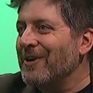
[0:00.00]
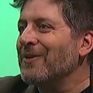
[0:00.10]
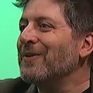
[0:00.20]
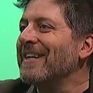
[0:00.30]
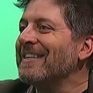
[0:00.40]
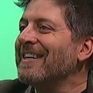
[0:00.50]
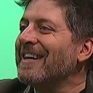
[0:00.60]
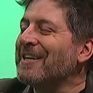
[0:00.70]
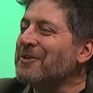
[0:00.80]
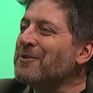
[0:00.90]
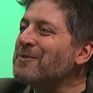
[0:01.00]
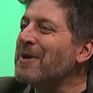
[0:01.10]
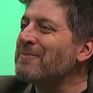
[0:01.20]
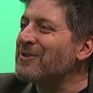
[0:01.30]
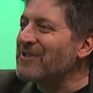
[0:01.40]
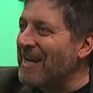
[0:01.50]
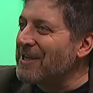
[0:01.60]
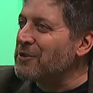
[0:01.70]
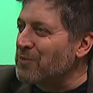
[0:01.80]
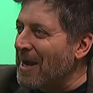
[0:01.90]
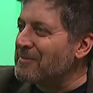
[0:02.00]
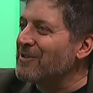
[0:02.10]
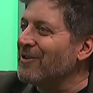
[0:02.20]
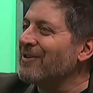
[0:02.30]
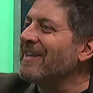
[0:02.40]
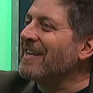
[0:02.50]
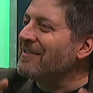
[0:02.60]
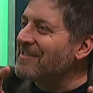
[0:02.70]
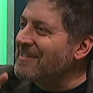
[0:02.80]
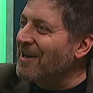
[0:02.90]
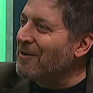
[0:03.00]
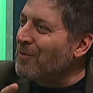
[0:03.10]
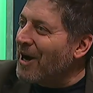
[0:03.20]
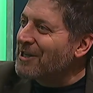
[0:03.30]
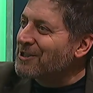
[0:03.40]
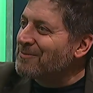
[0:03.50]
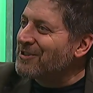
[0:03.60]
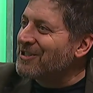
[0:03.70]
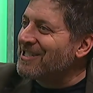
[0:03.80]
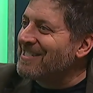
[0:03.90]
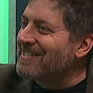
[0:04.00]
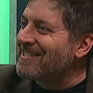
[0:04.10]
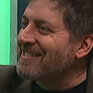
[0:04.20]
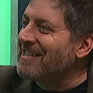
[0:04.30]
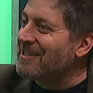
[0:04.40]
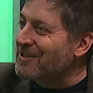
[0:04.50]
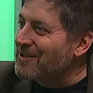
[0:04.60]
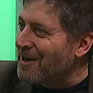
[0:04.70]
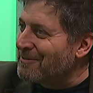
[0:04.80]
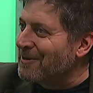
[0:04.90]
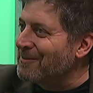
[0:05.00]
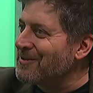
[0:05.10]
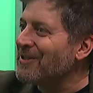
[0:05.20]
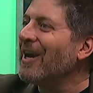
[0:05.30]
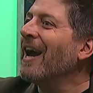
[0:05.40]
when newspaper sales reps learn they can sell washing machines in the suburbs,